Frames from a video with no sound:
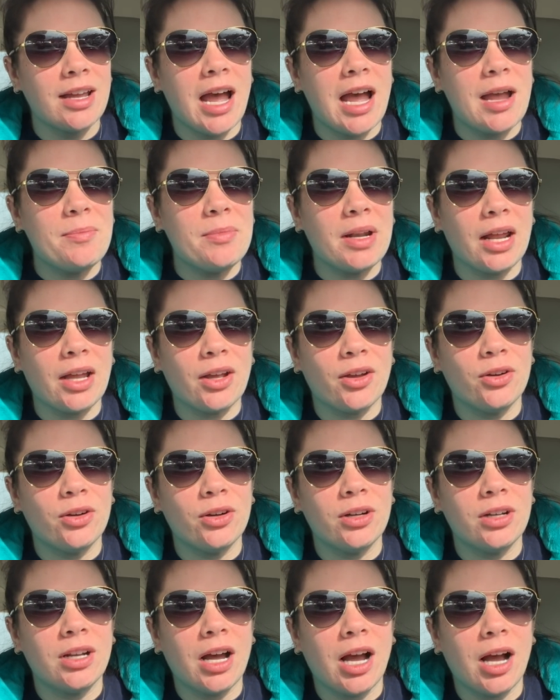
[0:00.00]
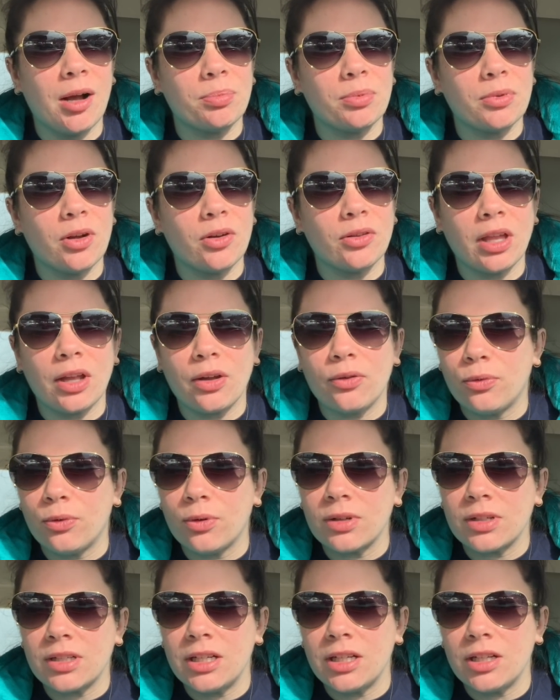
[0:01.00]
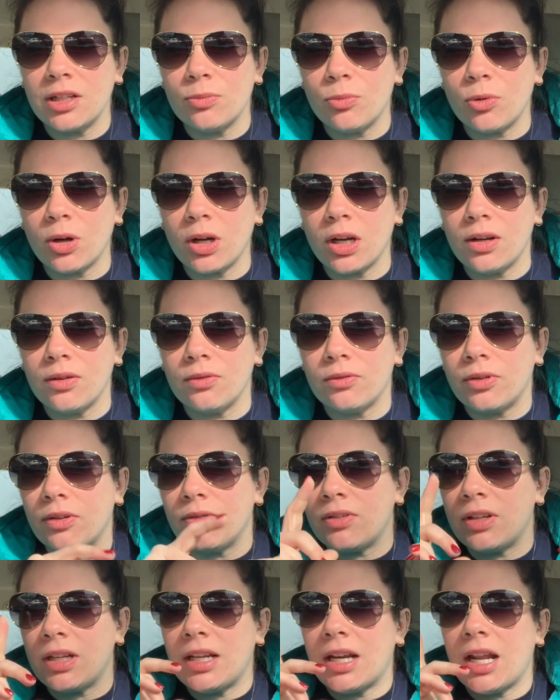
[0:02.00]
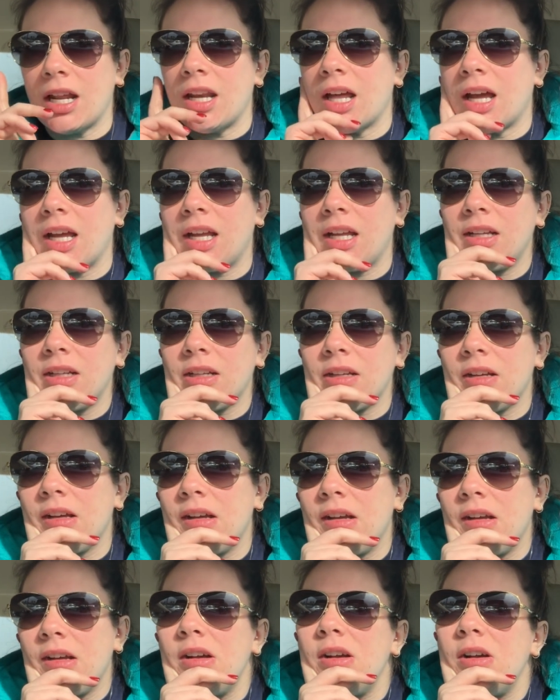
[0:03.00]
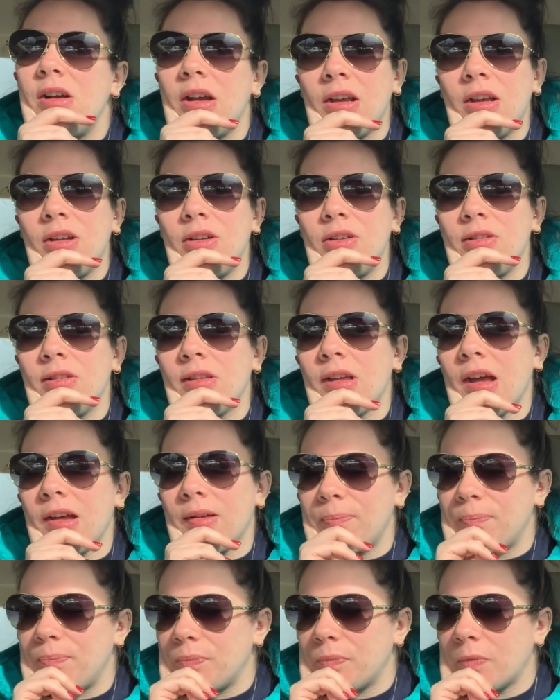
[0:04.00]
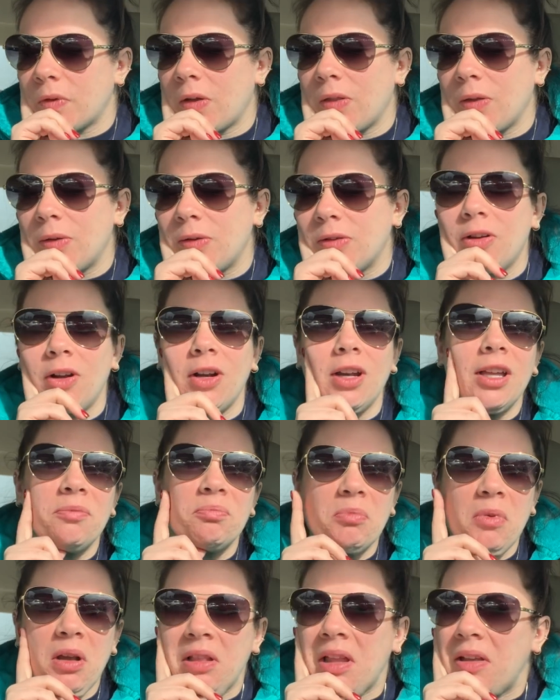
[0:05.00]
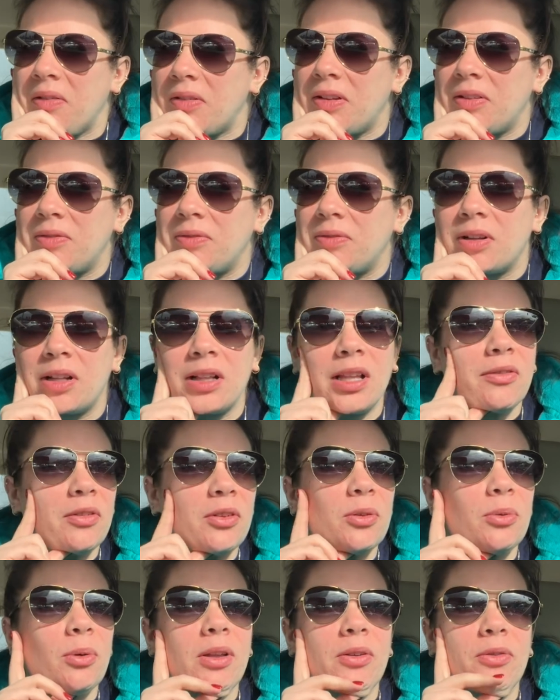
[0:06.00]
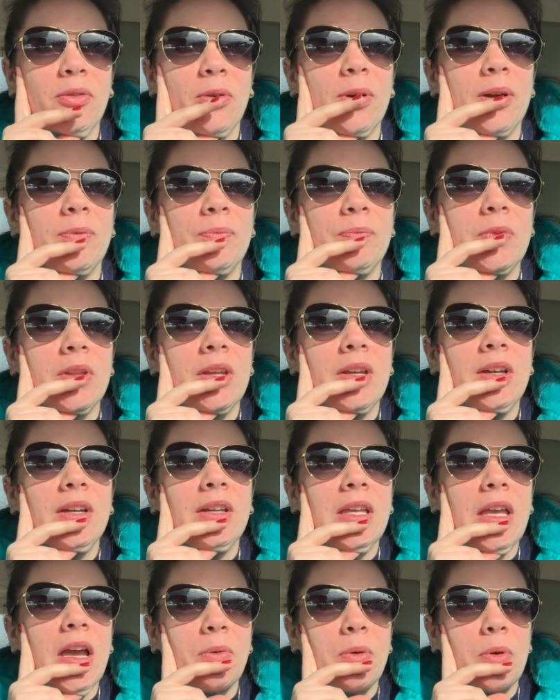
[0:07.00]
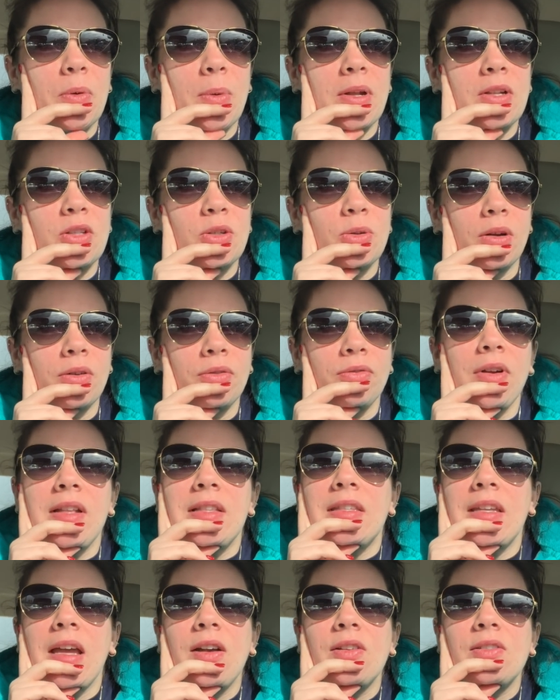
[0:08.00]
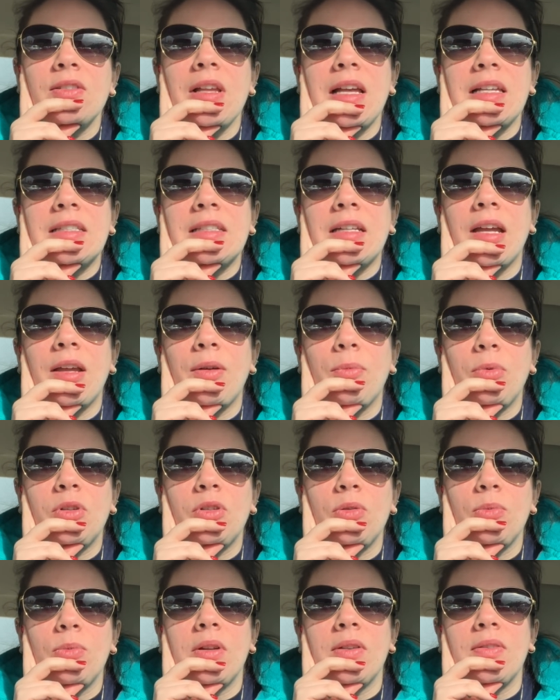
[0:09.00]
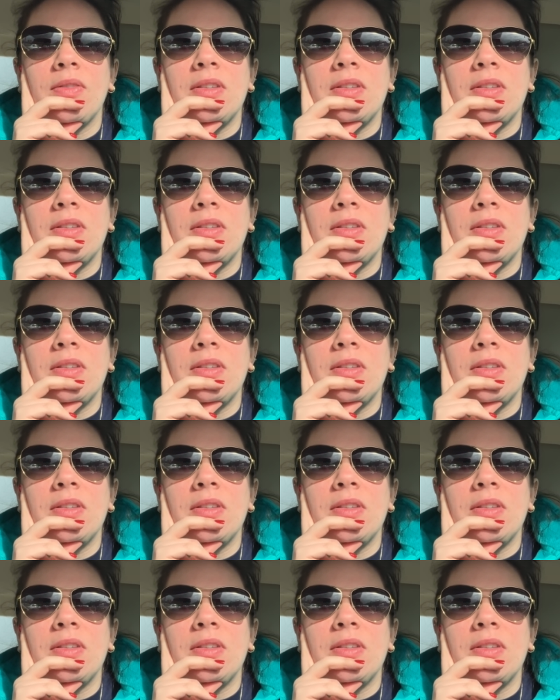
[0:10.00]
I mean, I could upload like 14 in the morning and 15 at night. I could do that, although it's already 11:24. Yeah, we went to our friend's house last night, which you would have